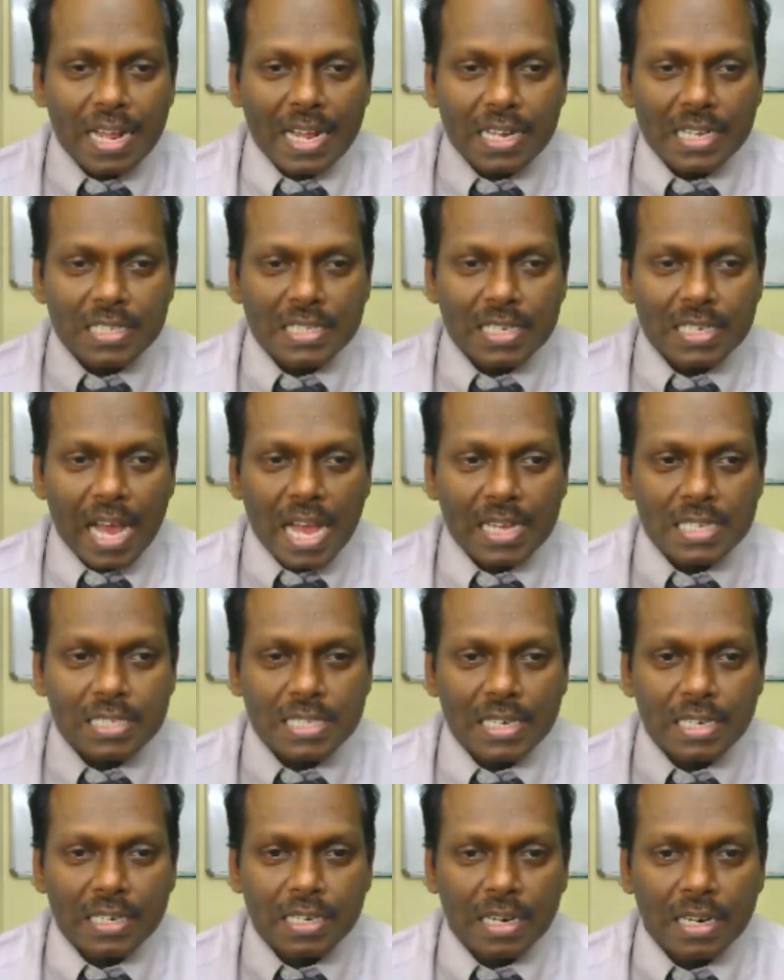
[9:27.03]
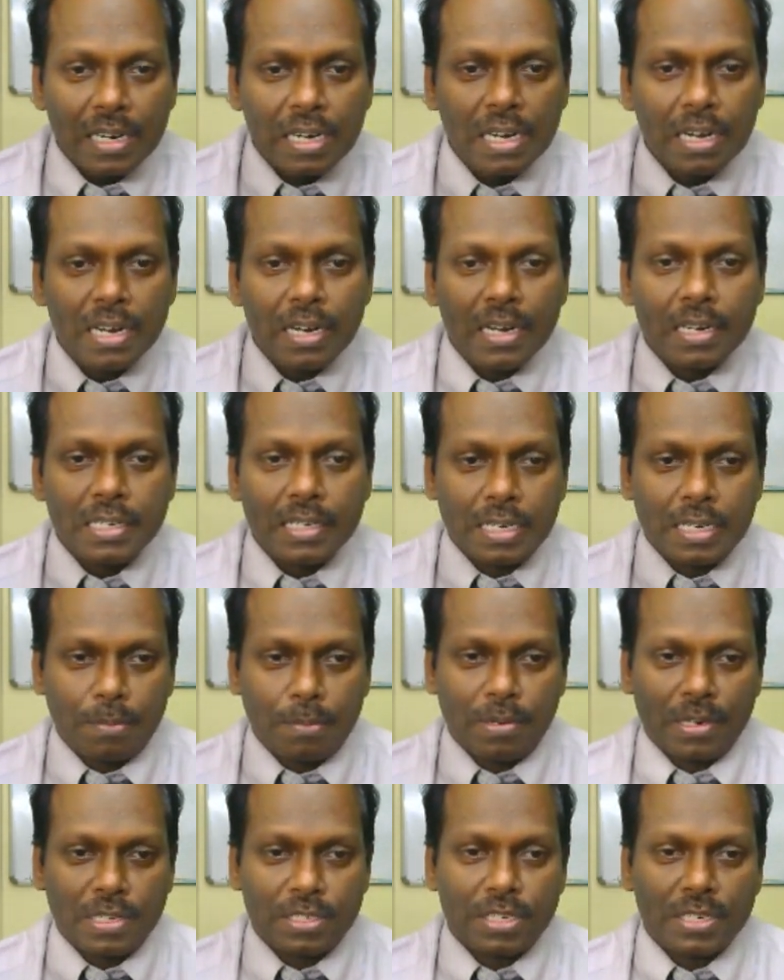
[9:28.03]
against accidental
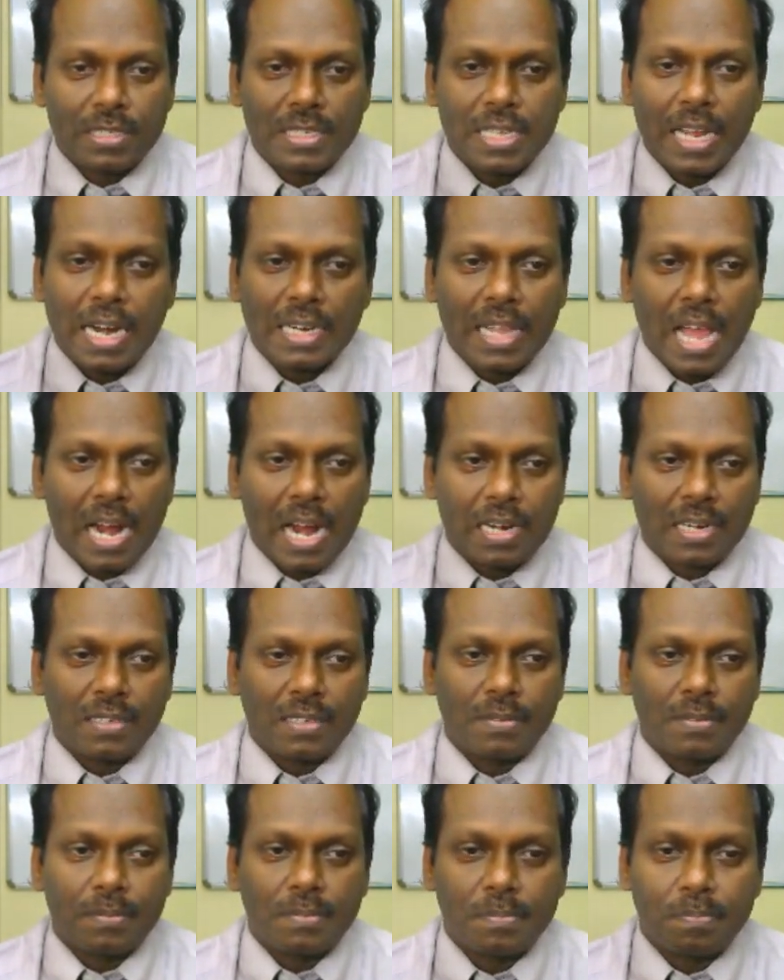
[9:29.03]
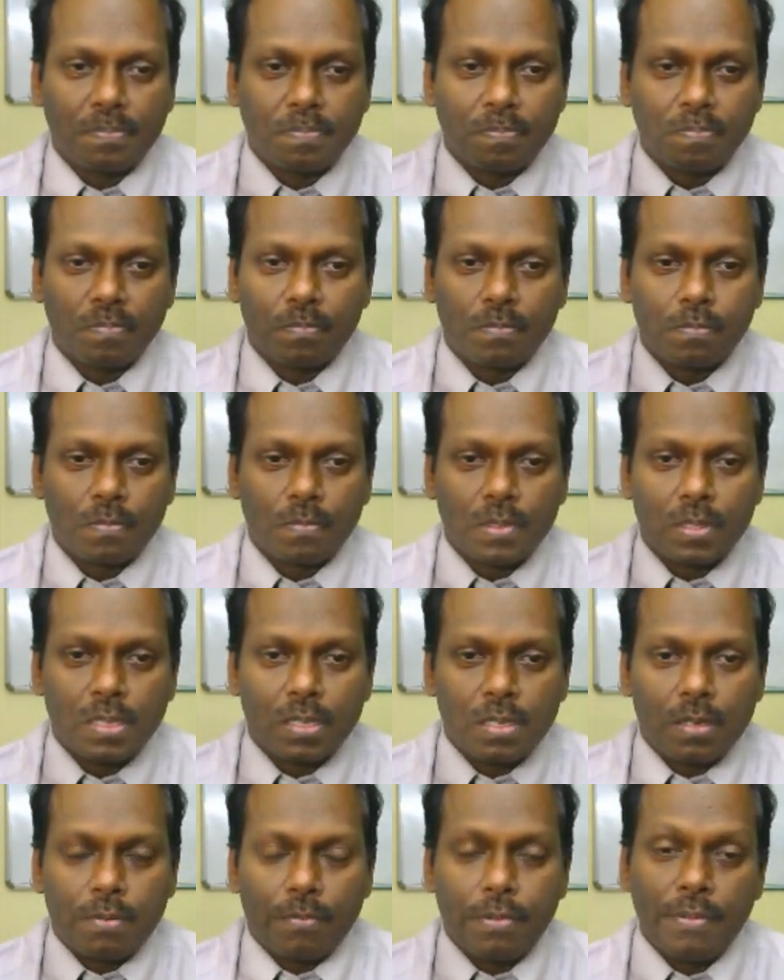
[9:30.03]
termination. Select that.
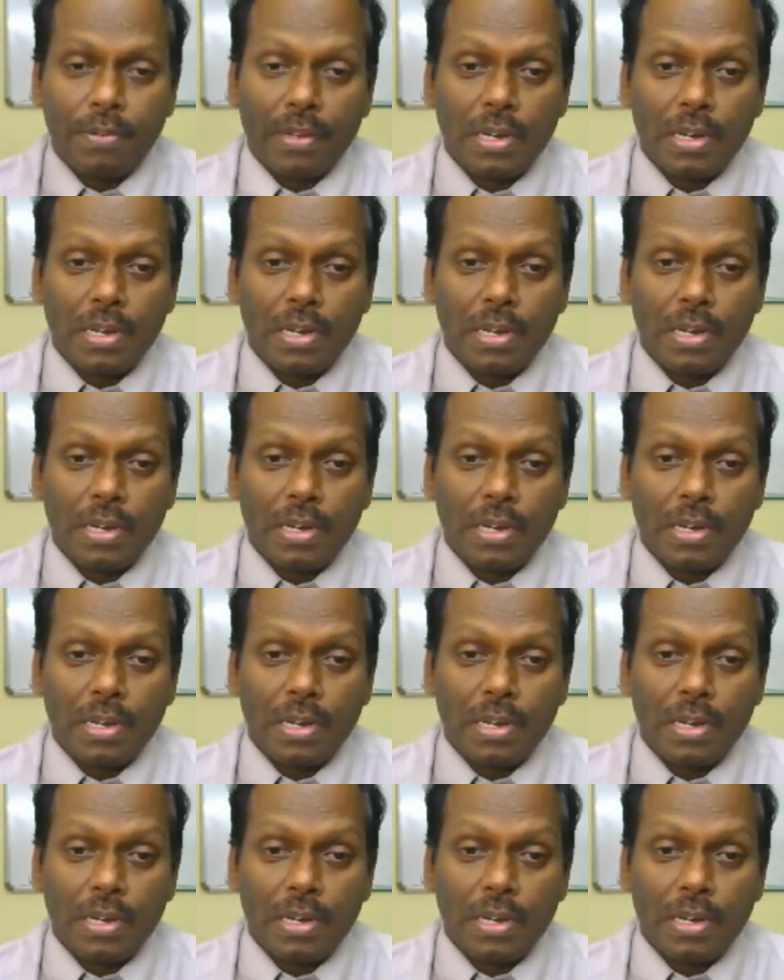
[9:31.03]
We